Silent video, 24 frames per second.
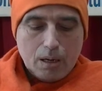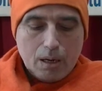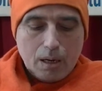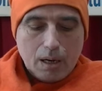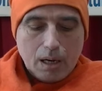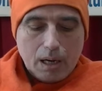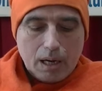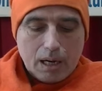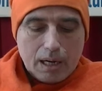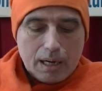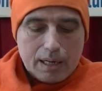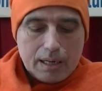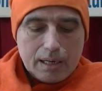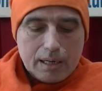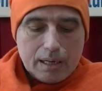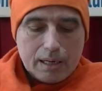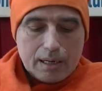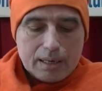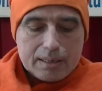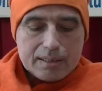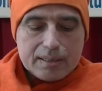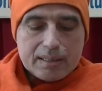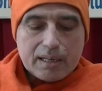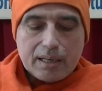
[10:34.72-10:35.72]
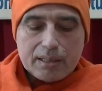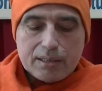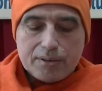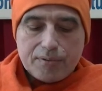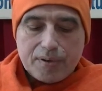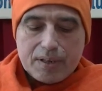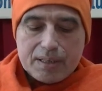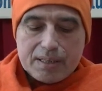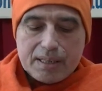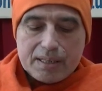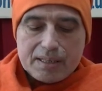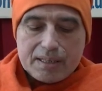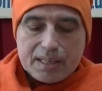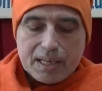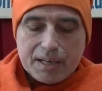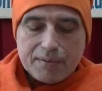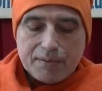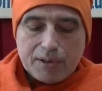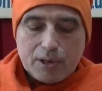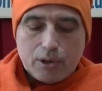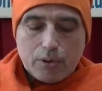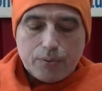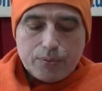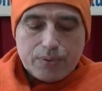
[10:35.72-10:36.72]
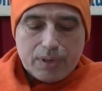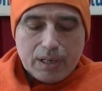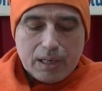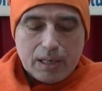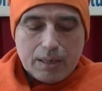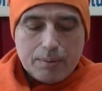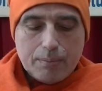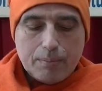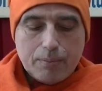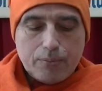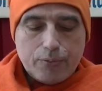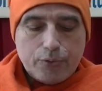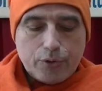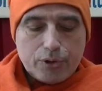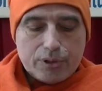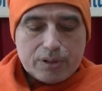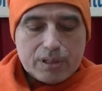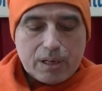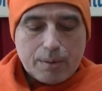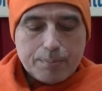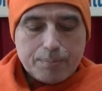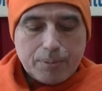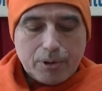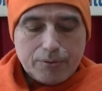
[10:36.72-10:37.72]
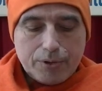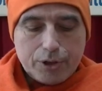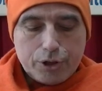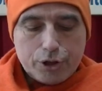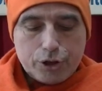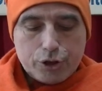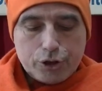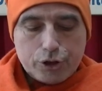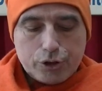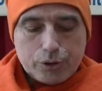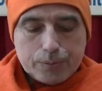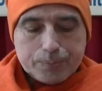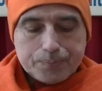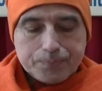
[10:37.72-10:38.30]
And 27 of them, for example, Vishkum,